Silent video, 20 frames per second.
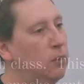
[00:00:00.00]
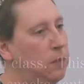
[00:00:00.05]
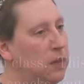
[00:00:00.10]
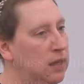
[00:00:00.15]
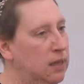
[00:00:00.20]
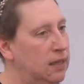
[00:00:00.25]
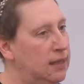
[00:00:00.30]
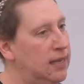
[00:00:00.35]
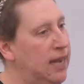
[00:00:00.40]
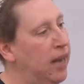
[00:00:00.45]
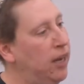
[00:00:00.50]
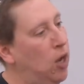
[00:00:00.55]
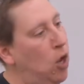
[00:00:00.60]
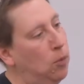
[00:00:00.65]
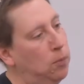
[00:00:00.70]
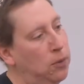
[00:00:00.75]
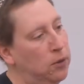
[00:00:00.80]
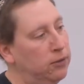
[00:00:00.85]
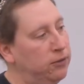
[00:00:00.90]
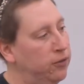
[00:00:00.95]
would be the snack
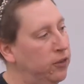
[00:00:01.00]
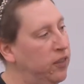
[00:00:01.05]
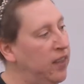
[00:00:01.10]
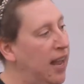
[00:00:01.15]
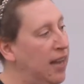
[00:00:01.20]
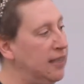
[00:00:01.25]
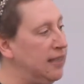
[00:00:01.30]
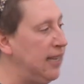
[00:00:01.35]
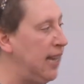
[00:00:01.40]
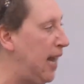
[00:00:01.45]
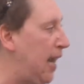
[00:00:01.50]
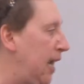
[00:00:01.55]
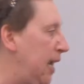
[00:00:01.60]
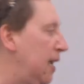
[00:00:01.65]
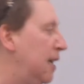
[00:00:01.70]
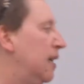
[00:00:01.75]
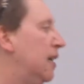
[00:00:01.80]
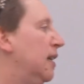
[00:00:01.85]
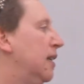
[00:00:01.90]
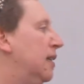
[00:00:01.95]
helper for that day.
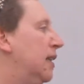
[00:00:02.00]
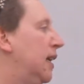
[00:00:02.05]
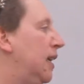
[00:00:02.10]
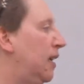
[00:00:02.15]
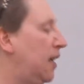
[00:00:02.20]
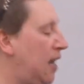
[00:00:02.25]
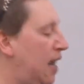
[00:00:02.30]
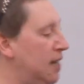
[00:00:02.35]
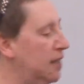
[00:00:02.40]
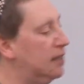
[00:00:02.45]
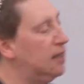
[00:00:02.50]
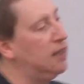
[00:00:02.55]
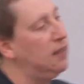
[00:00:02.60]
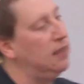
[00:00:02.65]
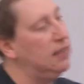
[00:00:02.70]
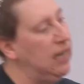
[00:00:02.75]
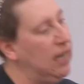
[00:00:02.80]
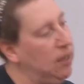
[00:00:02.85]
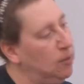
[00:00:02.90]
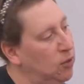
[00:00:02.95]
They kind of set
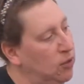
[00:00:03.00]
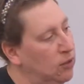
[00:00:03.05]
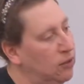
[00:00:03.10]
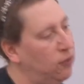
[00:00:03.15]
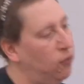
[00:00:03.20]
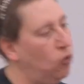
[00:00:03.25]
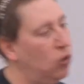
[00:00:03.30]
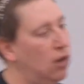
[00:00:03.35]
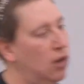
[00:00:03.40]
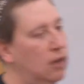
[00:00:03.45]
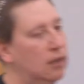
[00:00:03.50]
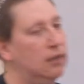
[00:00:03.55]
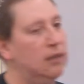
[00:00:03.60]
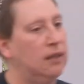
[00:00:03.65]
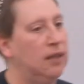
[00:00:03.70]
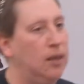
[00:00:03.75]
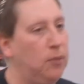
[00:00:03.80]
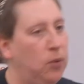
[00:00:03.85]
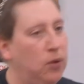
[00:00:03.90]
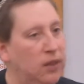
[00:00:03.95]
the tables for us
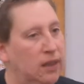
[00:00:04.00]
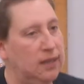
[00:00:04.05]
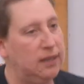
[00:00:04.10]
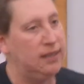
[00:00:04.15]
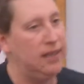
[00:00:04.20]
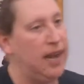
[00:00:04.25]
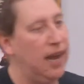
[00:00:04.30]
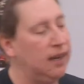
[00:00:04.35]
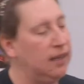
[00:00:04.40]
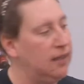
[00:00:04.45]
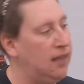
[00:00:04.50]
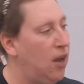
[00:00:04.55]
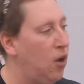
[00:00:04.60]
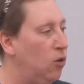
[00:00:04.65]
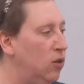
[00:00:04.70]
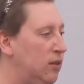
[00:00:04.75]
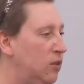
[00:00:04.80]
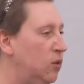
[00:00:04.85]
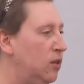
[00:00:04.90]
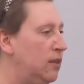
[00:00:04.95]
and they put the snacks
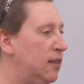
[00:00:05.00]
out, so